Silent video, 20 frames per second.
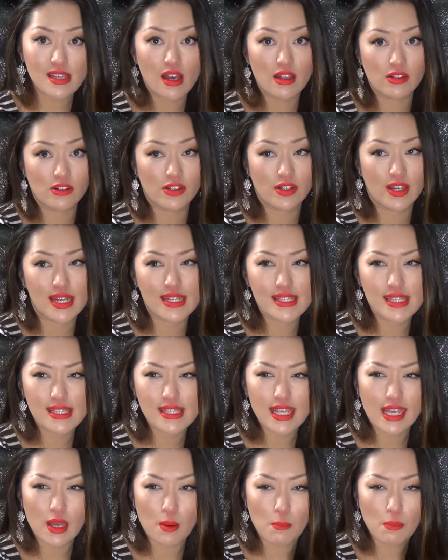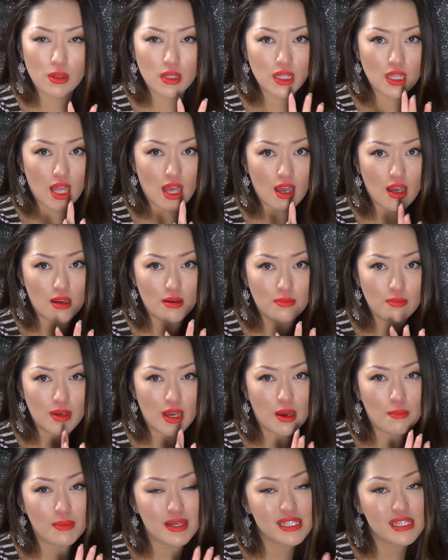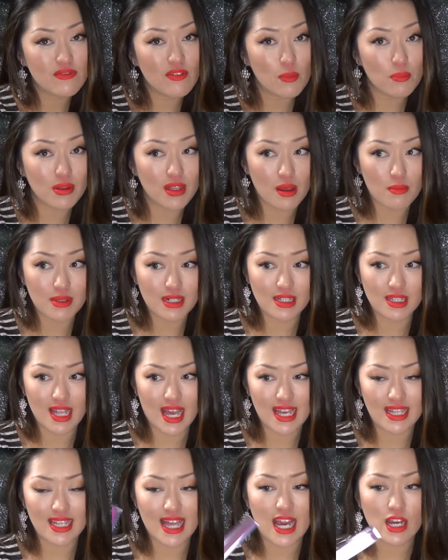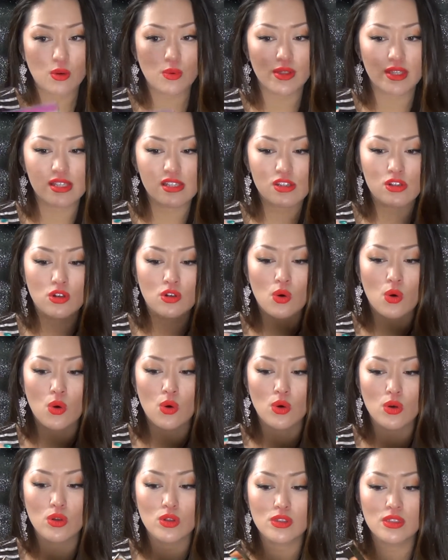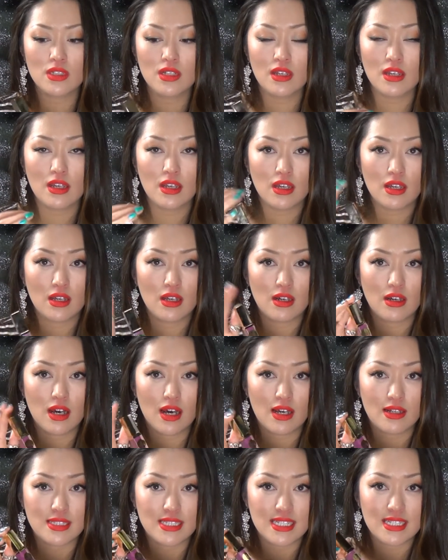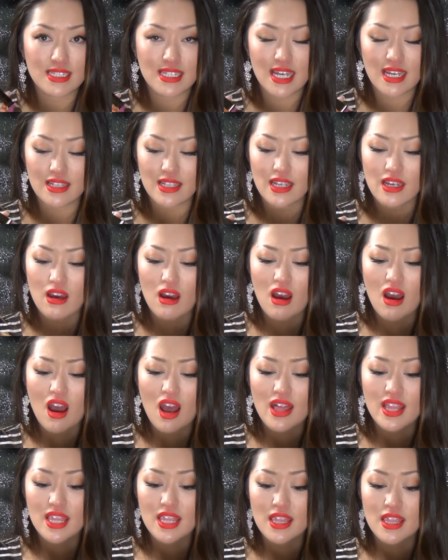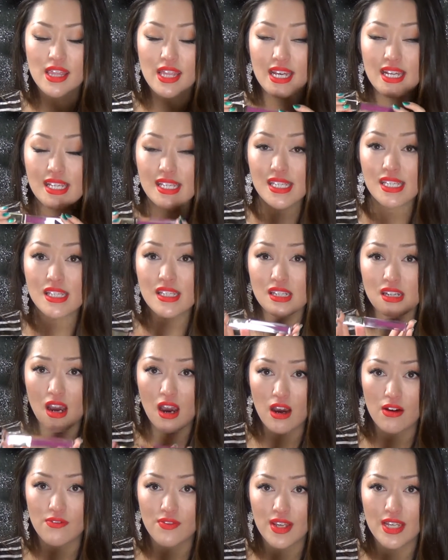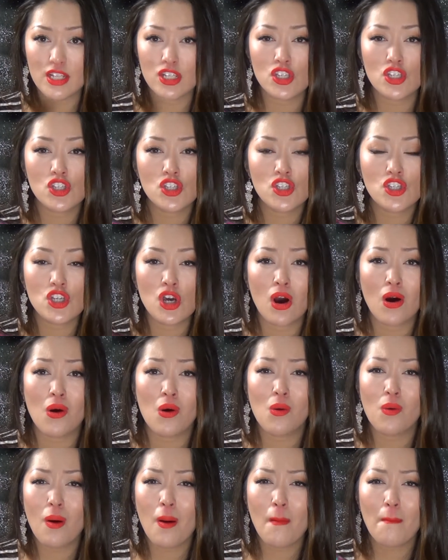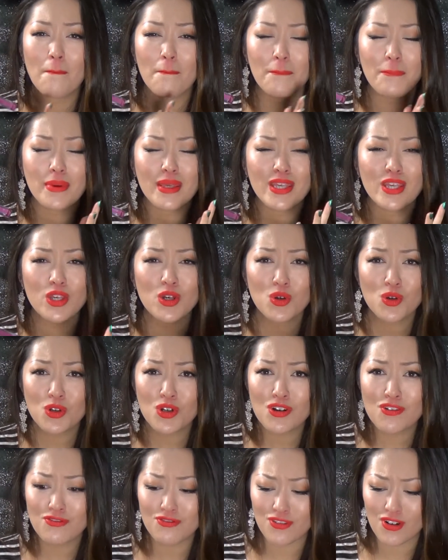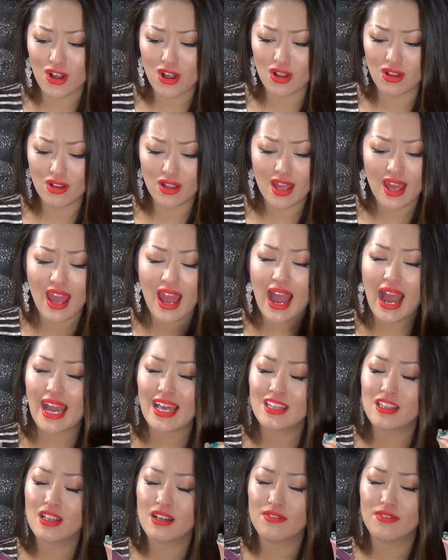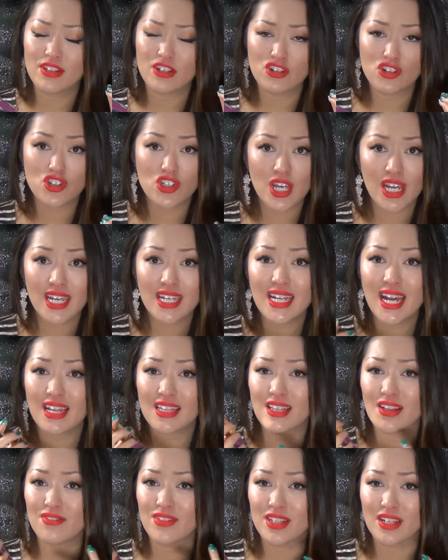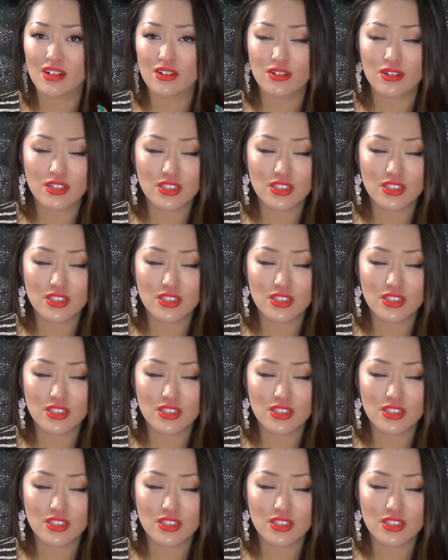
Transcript: color, you guys. It's like a plum, a mix of a plum and a lilac with this gold uh, detailing. This stuff is so beautiful. I love the shade. I love the